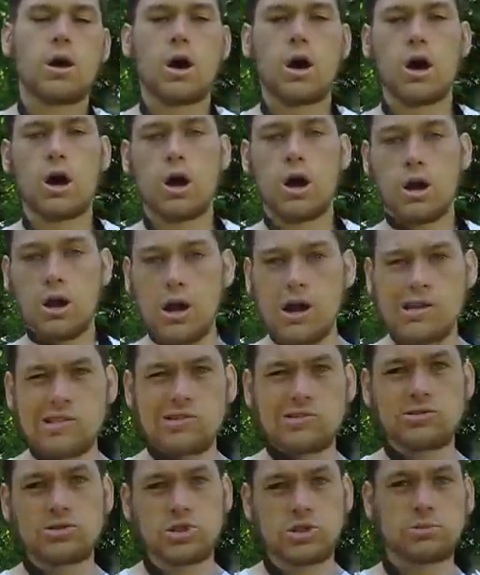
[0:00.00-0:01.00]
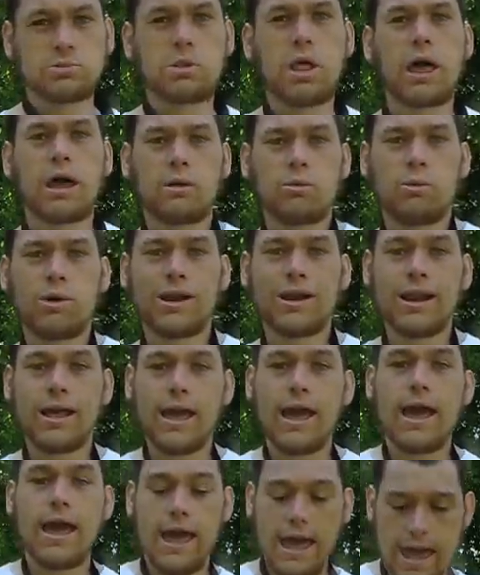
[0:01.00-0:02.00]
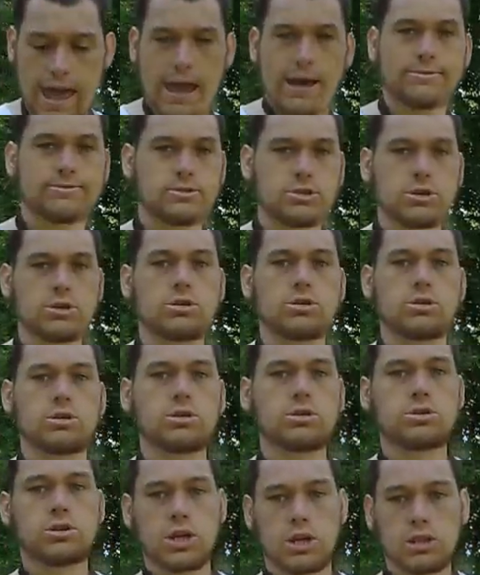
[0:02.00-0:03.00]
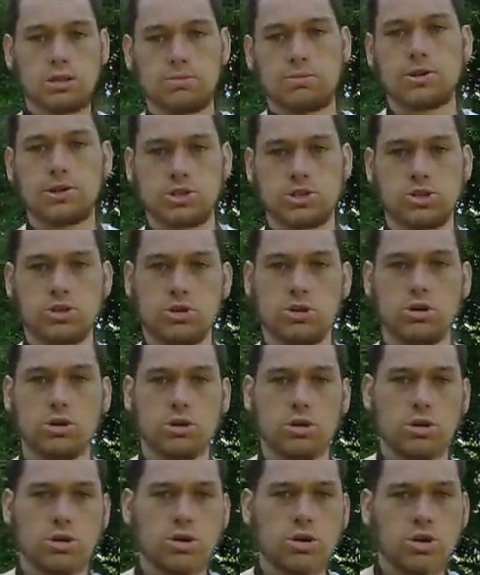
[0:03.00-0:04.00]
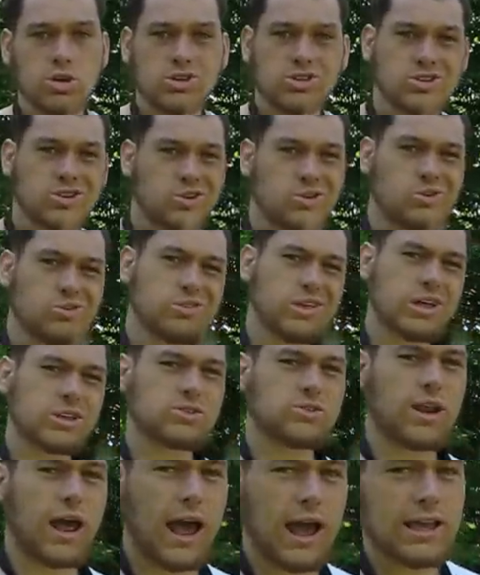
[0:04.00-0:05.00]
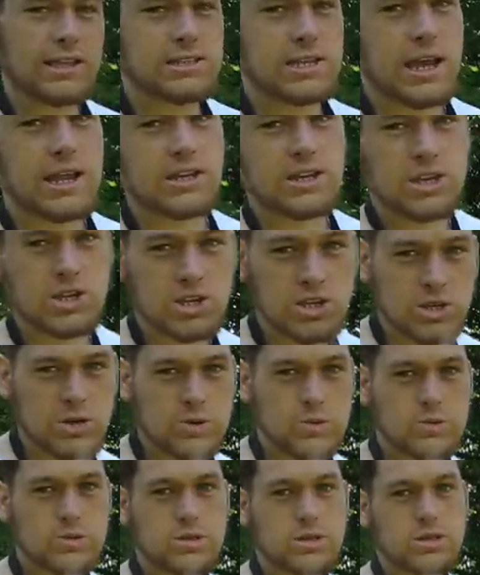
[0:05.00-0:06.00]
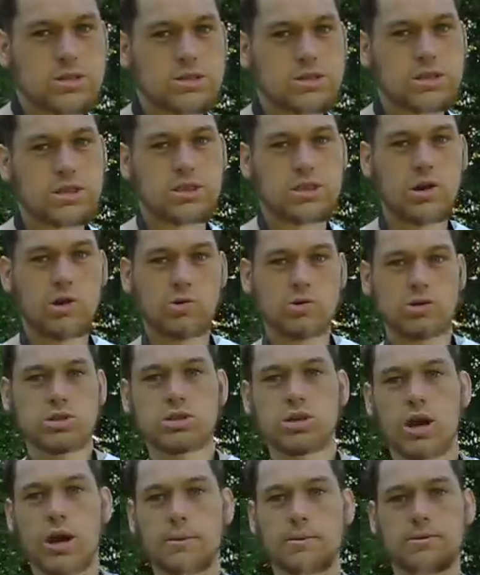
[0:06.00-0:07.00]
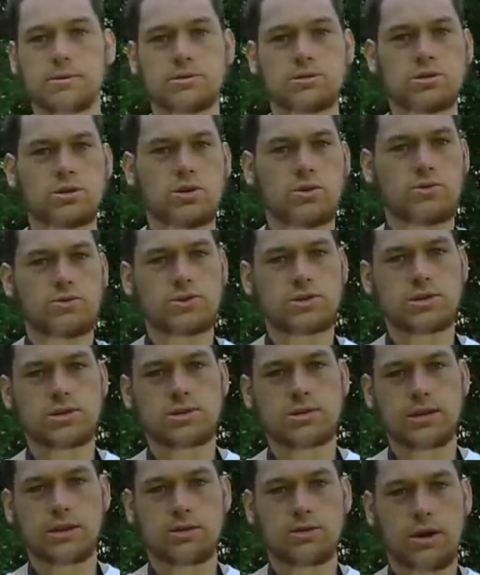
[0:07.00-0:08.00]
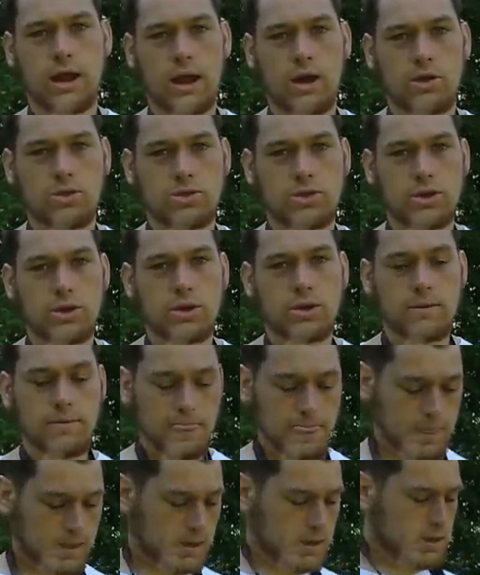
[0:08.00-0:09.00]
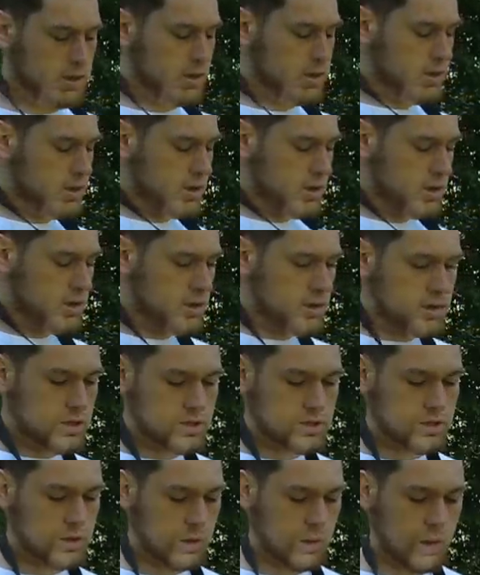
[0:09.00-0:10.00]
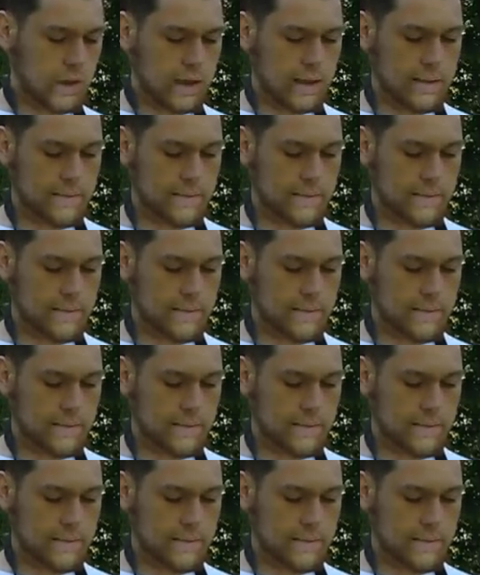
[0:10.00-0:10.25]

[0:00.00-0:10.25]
a color to black and white after you take the picture. So that's what I tend to use, is those types of services that are out there. So,